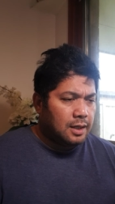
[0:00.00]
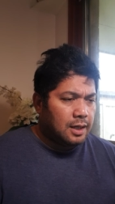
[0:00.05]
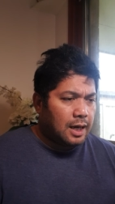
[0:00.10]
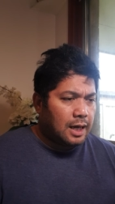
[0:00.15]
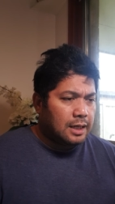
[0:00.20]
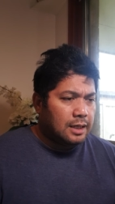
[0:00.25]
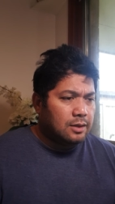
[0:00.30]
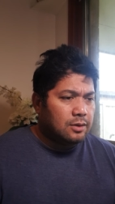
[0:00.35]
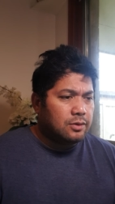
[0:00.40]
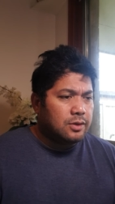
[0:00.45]

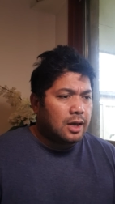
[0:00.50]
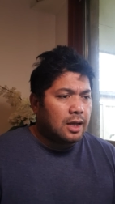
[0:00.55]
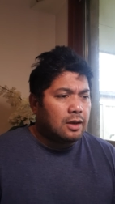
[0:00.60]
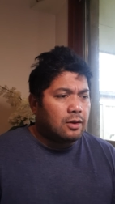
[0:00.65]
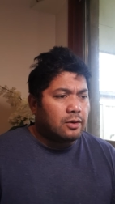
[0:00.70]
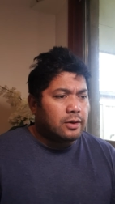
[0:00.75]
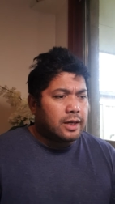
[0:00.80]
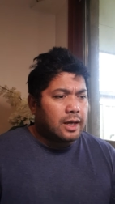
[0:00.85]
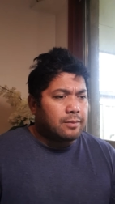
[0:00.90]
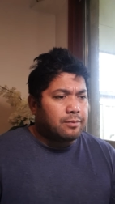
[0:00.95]
Hallelujah.
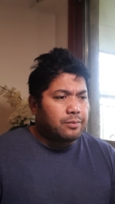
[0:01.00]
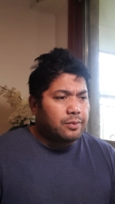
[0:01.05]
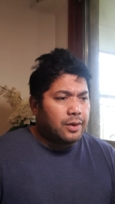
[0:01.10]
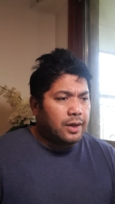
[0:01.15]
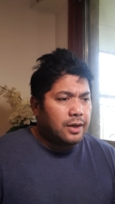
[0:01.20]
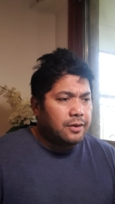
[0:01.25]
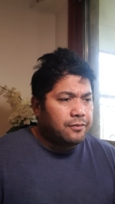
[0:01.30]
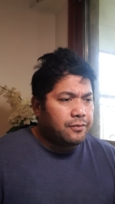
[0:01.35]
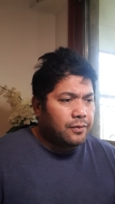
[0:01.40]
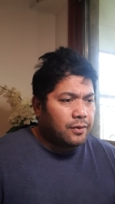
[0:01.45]
Lord, I
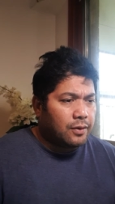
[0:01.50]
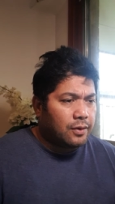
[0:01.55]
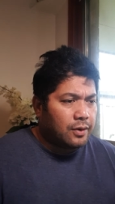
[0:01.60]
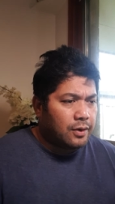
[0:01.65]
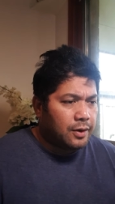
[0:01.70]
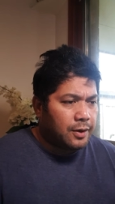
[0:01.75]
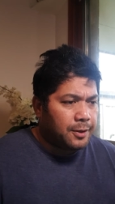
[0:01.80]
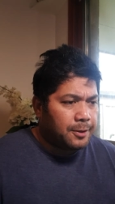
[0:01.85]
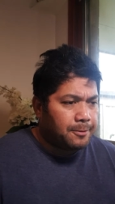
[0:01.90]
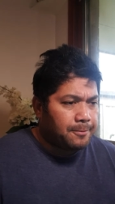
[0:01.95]
pray
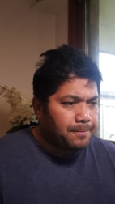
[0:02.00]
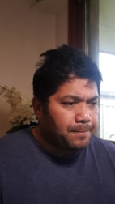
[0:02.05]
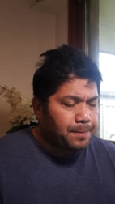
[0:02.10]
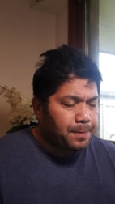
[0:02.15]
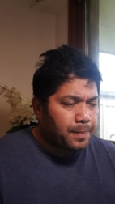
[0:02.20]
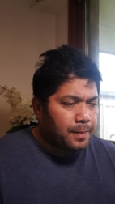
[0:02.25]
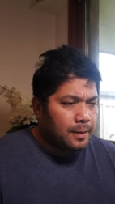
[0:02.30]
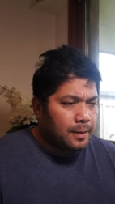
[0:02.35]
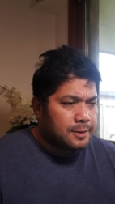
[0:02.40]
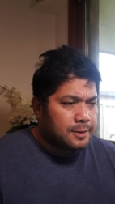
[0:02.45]
for
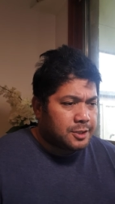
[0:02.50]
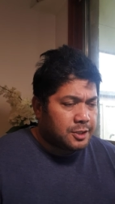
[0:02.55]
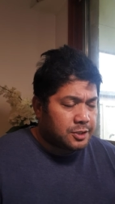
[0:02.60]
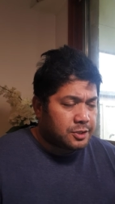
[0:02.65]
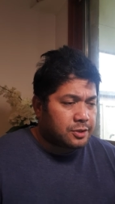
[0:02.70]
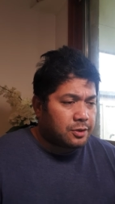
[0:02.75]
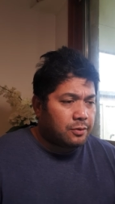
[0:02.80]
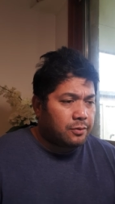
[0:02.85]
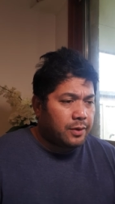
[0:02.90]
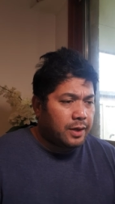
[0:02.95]

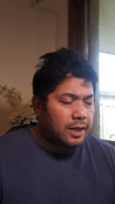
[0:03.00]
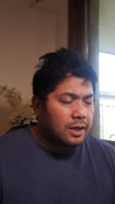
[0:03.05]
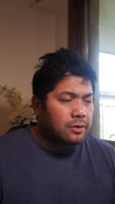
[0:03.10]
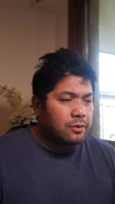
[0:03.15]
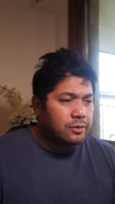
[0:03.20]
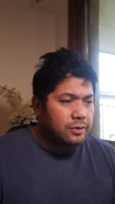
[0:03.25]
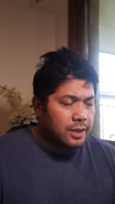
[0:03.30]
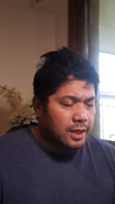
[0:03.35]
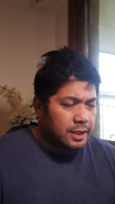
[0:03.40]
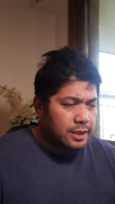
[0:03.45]
Sister Rhea
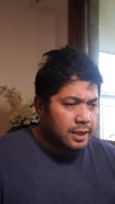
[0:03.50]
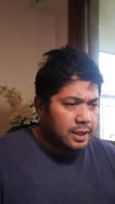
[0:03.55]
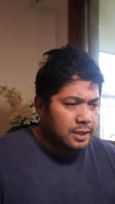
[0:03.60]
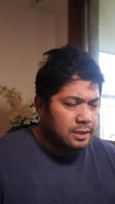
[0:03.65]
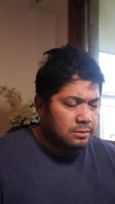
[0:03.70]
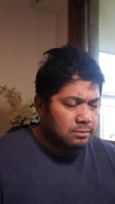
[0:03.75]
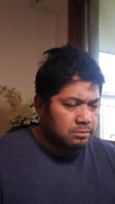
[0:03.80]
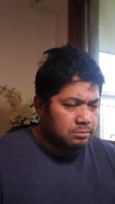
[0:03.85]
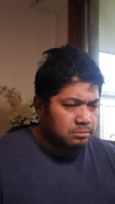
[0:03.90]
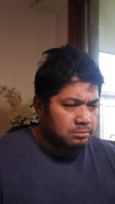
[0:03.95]

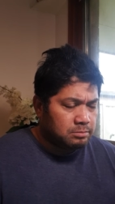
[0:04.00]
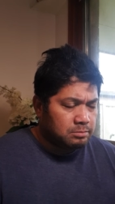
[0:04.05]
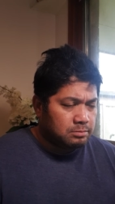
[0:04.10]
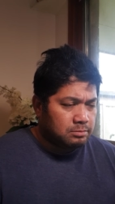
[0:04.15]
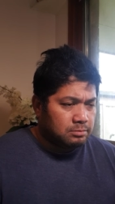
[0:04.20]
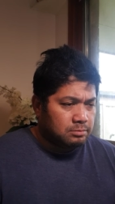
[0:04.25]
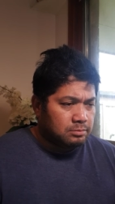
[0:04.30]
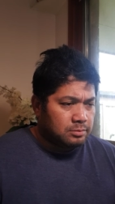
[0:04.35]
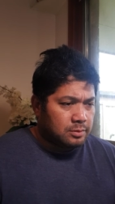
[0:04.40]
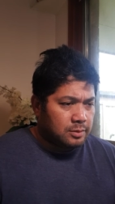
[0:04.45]
Kunanan
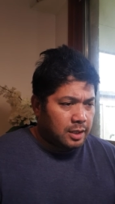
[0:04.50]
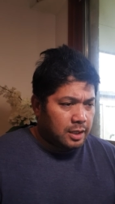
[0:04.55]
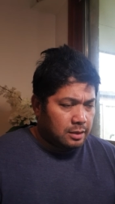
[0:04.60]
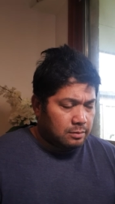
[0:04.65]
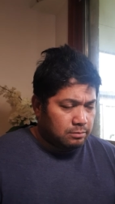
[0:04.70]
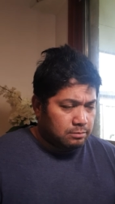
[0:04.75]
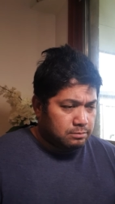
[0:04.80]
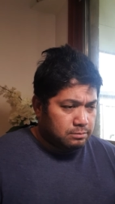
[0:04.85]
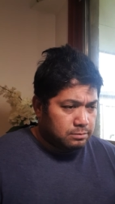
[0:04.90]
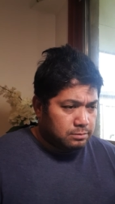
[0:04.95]

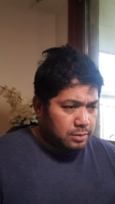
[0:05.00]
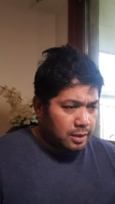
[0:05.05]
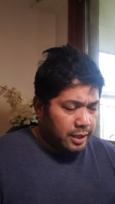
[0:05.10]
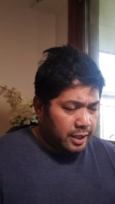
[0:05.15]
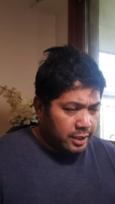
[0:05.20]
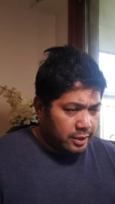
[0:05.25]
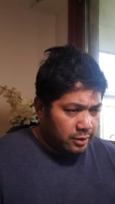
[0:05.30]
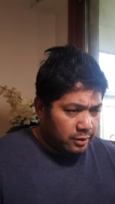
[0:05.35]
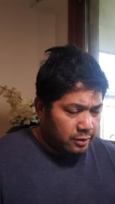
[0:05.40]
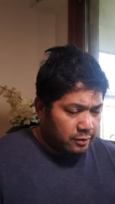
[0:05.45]

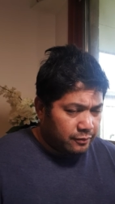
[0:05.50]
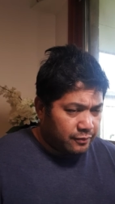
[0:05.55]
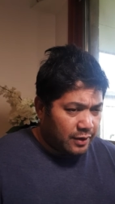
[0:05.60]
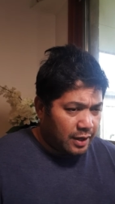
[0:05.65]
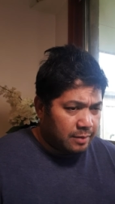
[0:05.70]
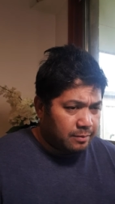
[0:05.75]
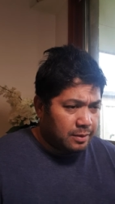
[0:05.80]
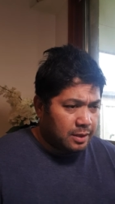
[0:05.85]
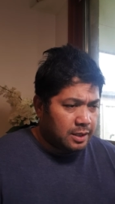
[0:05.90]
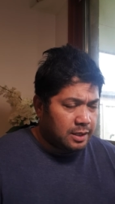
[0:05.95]
and her
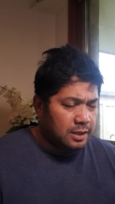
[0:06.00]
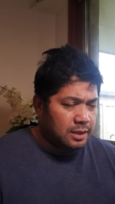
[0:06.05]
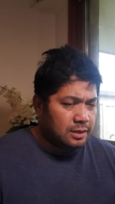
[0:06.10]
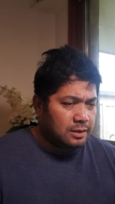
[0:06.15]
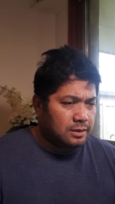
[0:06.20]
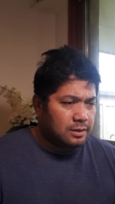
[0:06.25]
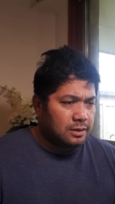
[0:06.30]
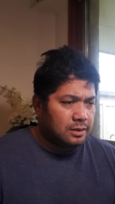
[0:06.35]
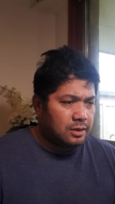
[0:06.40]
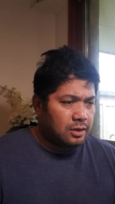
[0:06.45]
family,
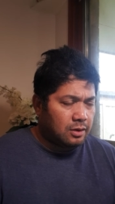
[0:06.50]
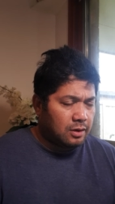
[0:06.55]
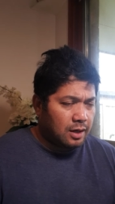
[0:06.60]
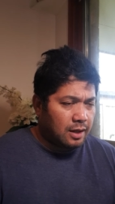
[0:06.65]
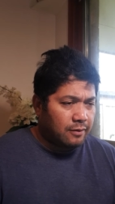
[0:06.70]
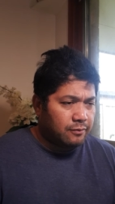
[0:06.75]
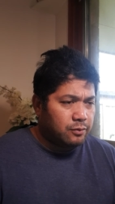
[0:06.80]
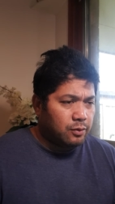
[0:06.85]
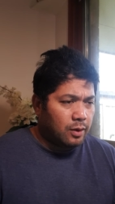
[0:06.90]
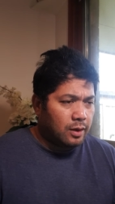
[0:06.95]
her
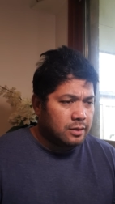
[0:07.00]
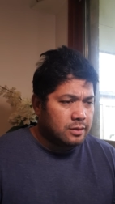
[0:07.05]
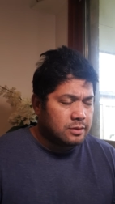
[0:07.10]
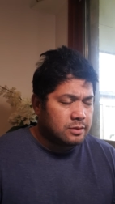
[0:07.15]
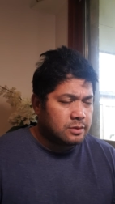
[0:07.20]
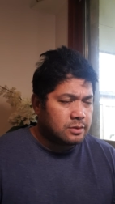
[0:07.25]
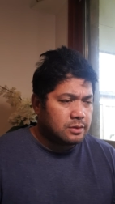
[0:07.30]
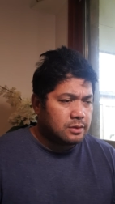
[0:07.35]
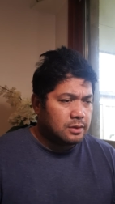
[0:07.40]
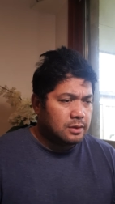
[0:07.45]
loved
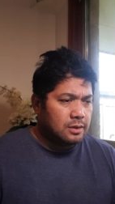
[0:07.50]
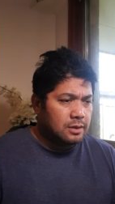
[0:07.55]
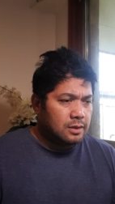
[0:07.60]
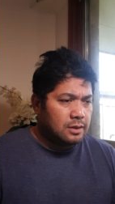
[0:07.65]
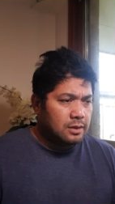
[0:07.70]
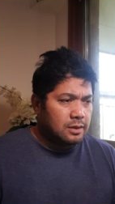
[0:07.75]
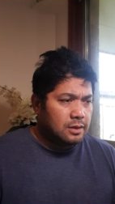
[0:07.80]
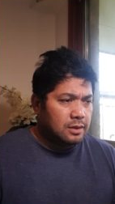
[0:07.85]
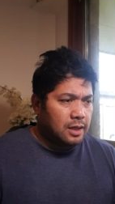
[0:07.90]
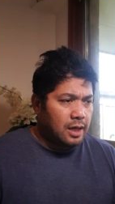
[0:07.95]
ones.
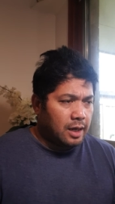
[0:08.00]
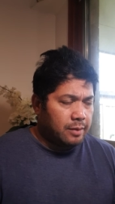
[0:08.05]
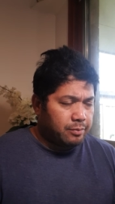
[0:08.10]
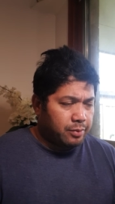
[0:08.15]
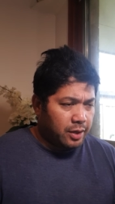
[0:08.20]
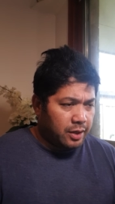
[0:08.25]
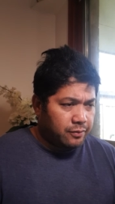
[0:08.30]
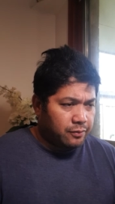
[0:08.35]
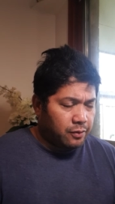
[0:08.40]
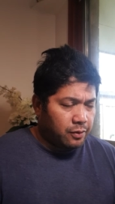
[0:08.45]
I
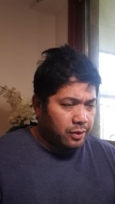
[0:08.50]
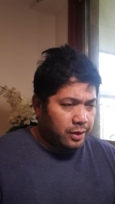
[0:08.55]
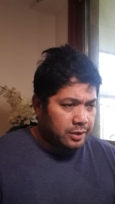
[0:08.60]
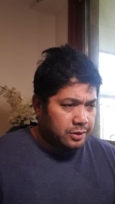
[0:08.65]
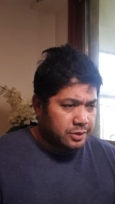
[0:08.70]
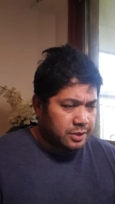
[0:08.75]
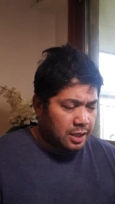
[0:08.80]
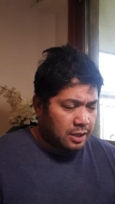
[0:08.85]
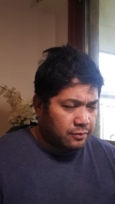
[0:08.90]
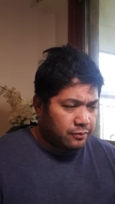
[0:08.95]
pray for their
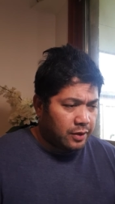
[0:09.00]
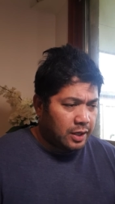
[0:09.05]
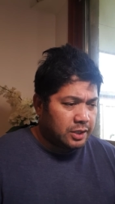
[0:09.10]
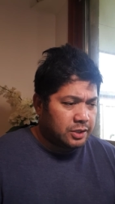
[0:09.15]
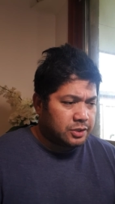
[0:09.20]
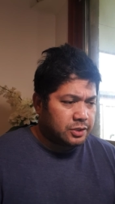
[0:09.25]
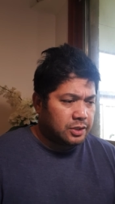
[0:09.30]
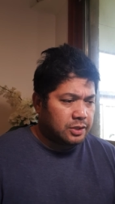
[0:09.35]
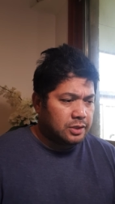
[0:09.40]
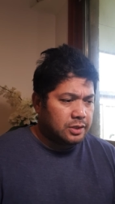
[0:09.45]

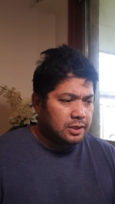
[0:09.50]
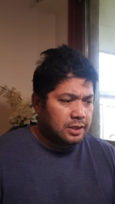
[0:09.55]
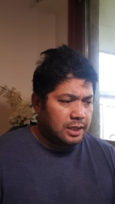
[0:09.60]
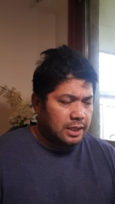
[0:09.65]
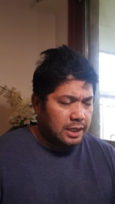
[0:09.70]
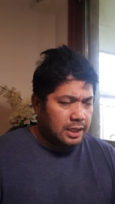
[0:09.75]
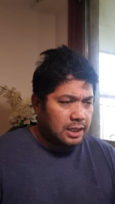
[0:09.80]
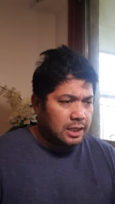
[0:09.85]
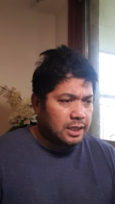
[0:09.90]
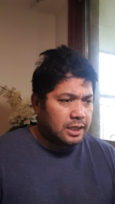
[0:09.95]
salvation,
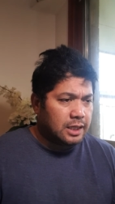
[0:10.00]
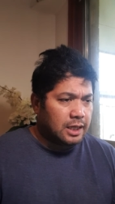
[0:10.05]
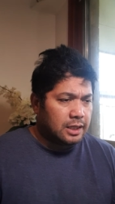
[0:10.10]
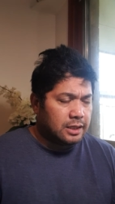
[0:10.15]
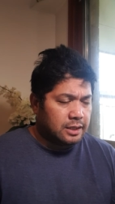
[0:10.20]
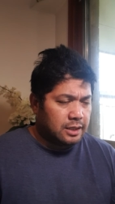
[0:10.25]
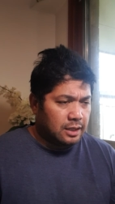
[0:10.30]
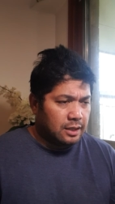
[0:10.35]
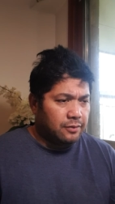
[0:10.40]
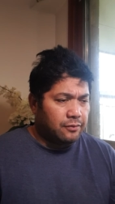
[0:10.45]
healing,
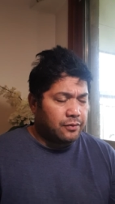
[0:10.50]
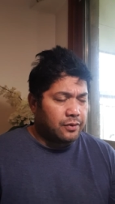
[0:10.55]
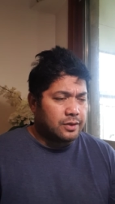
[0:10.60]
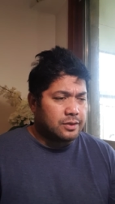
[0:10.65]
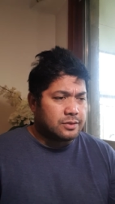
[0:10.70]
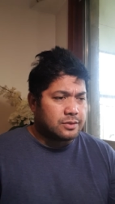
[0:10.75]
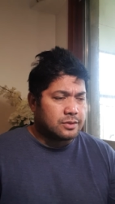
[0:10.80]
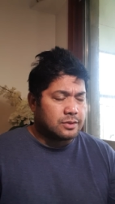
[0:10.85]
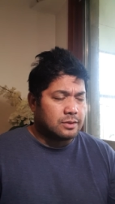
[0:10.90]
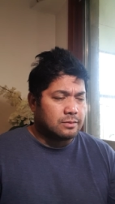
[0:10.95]
and
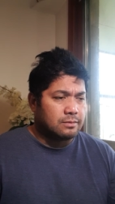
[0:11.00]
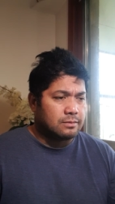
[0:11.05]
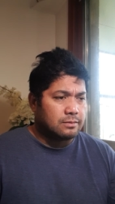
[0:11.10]
deliverance.